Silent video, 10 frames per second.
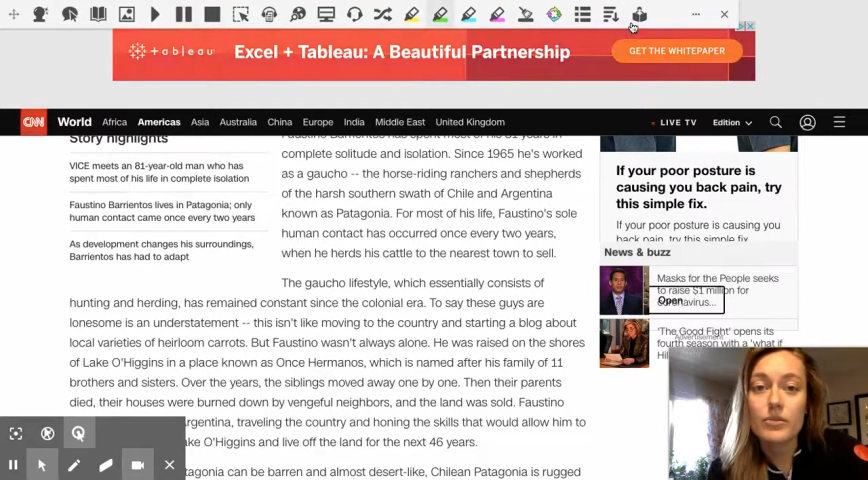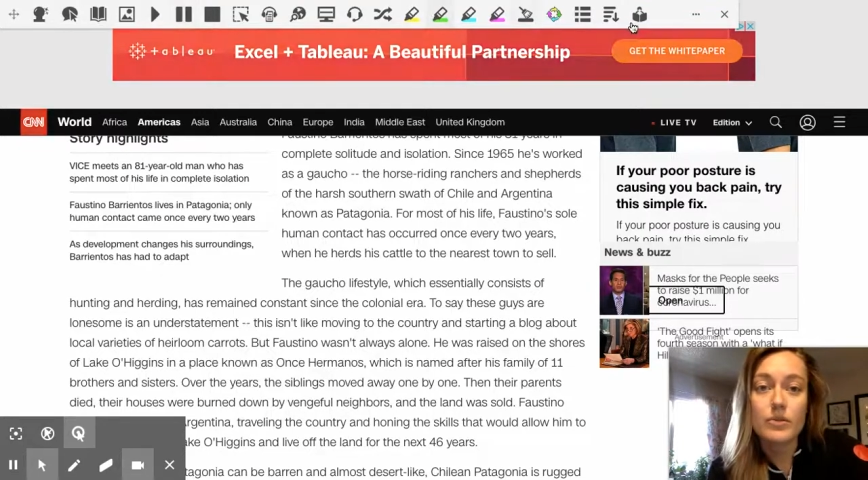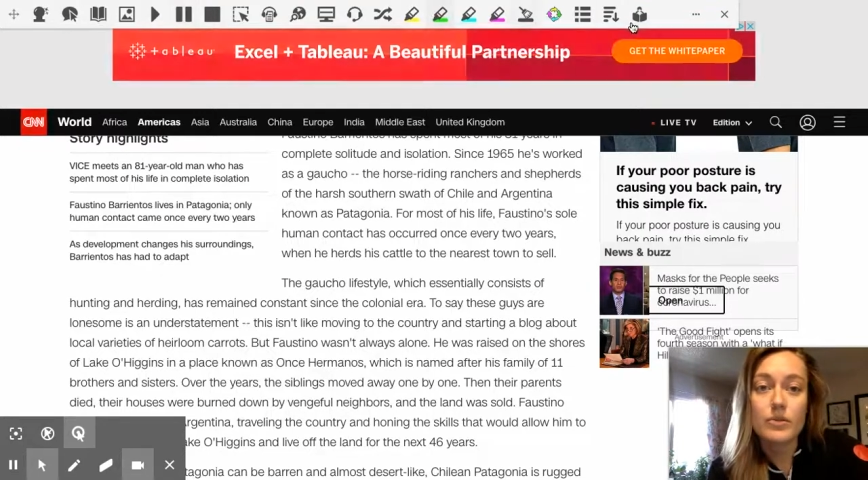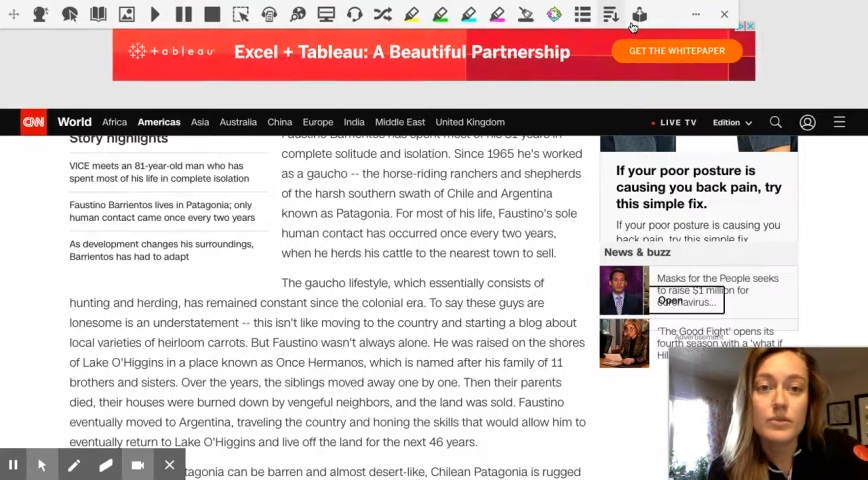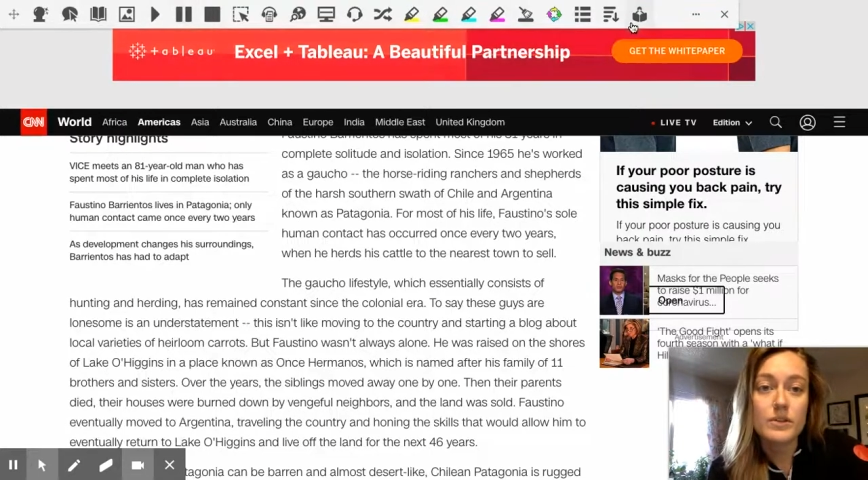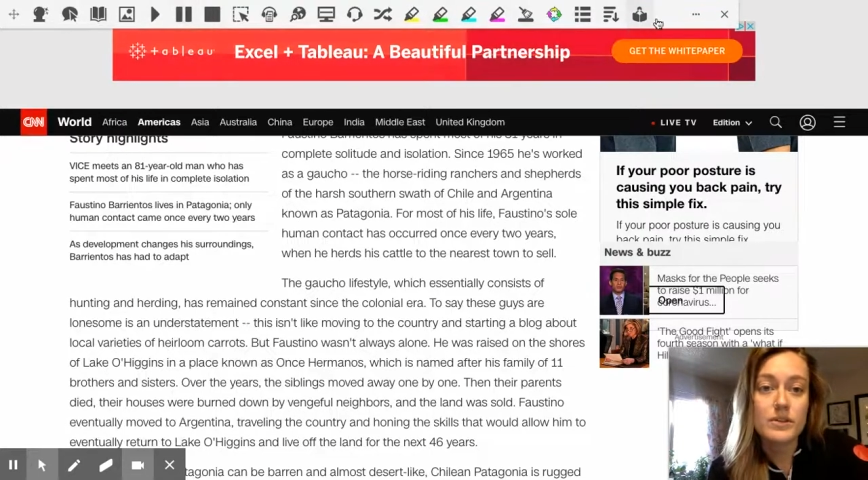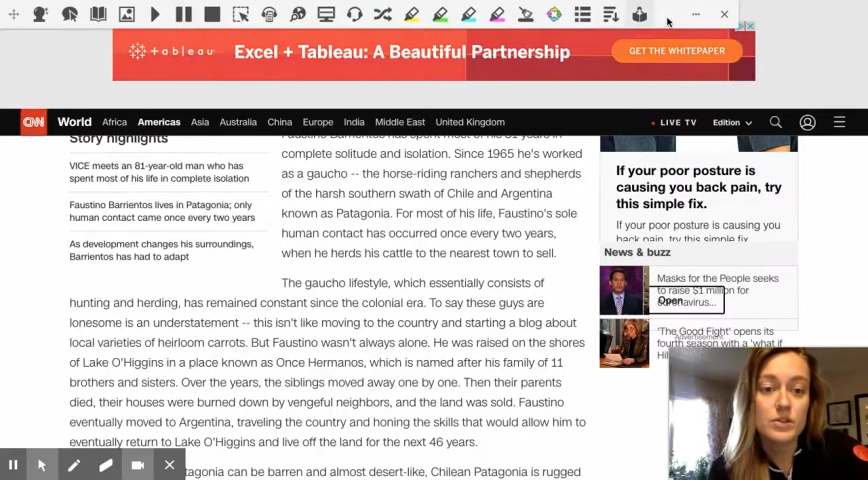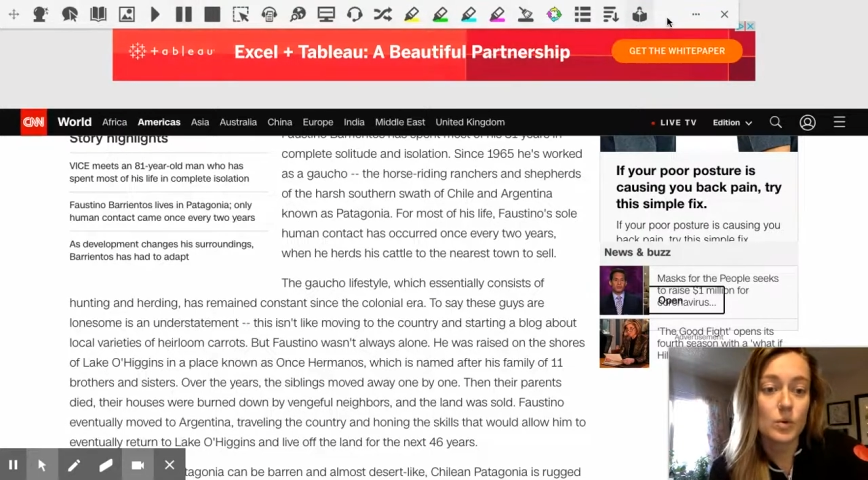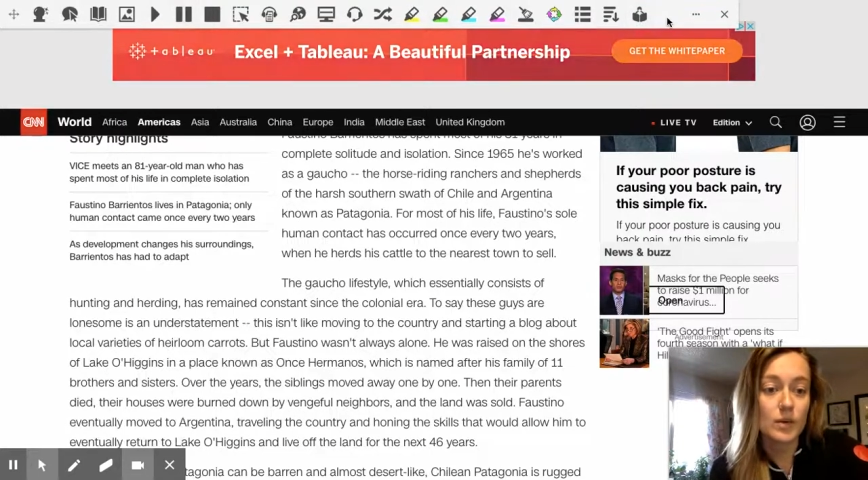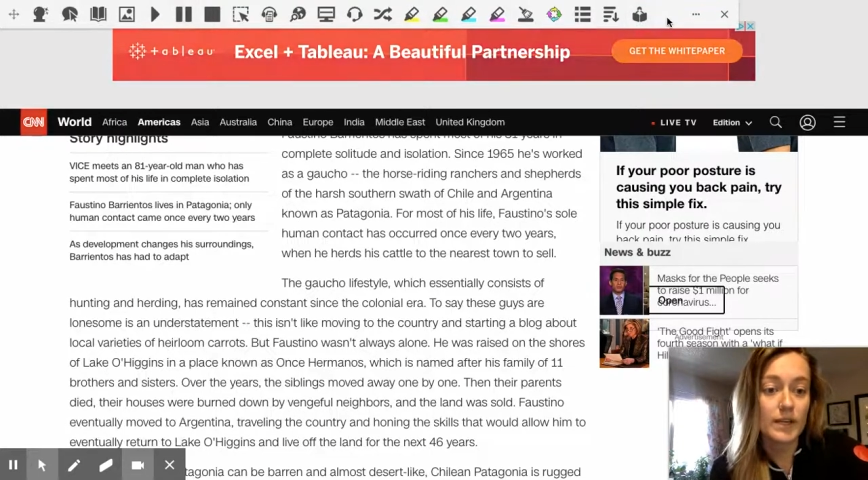this
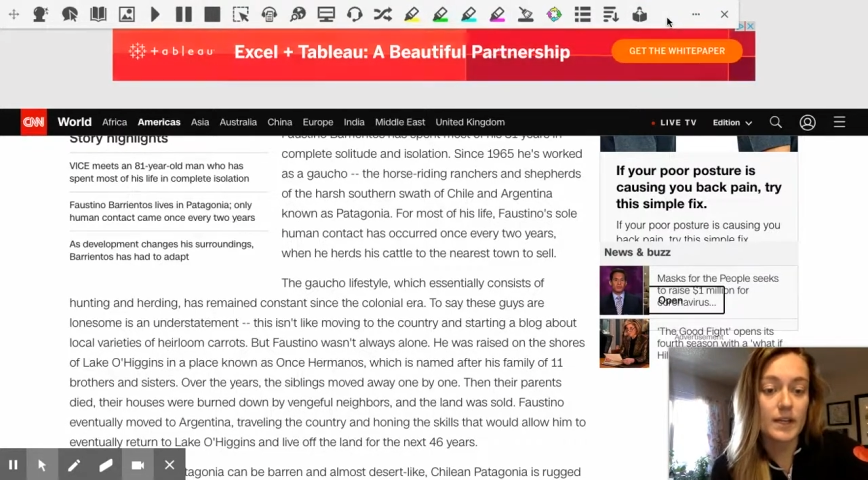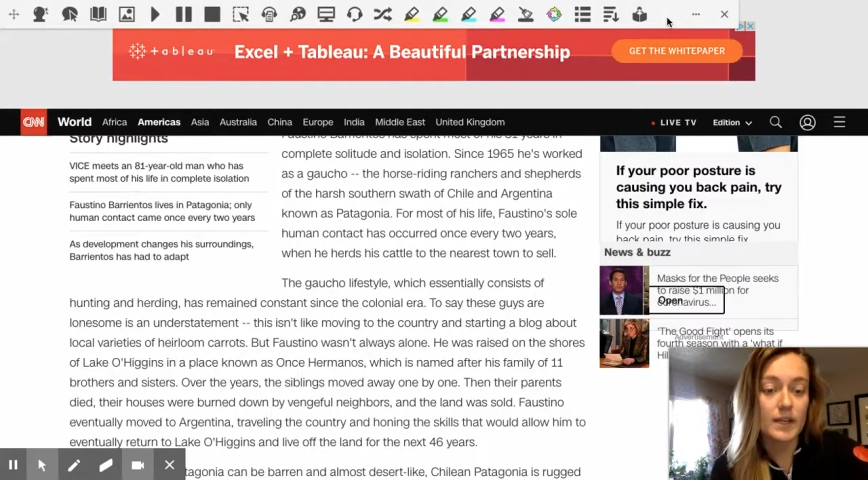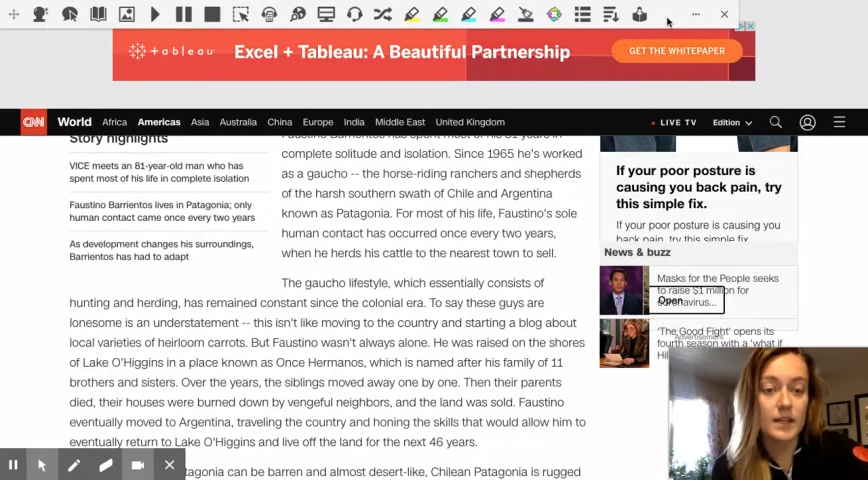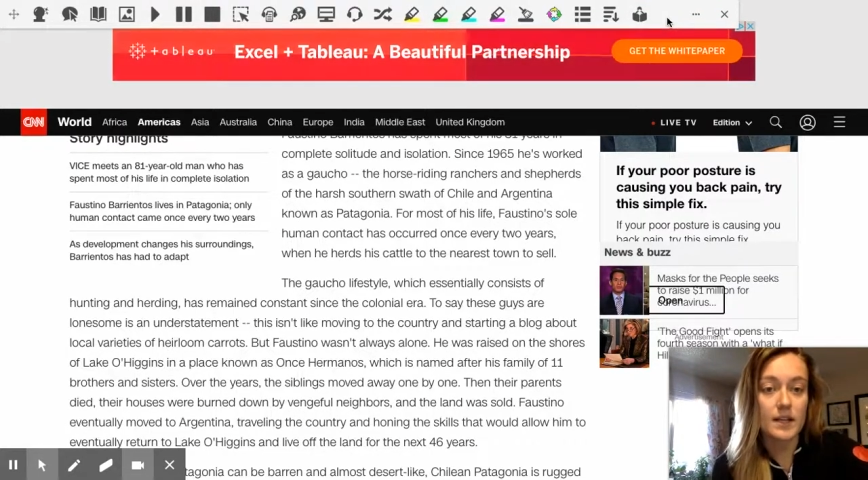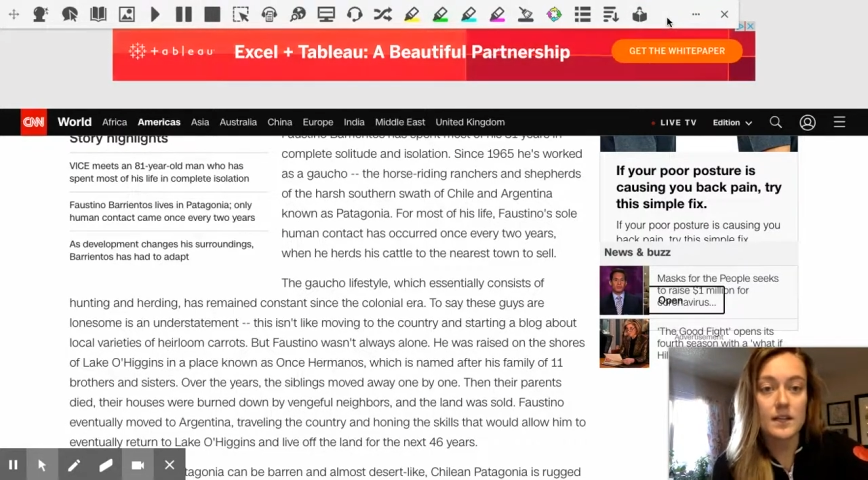toolkit and